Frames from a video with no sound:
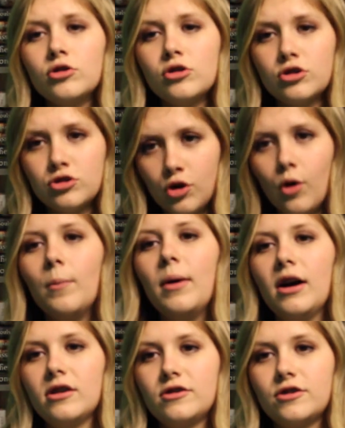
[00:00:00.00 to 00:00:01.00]
so
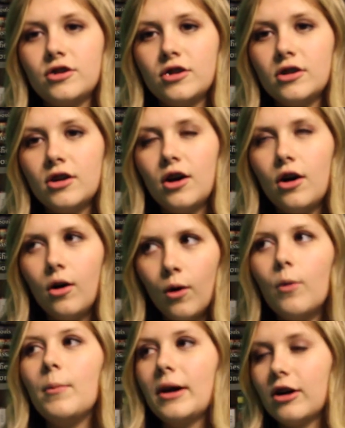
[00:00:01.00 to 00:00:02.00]
much.
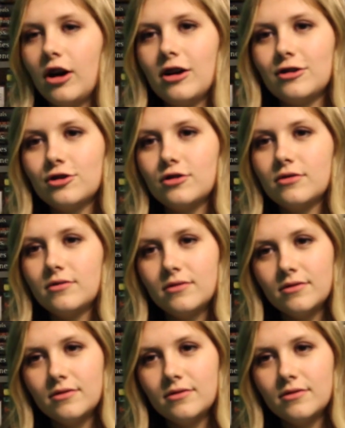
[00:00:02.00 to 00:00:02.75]
Oh my gosh.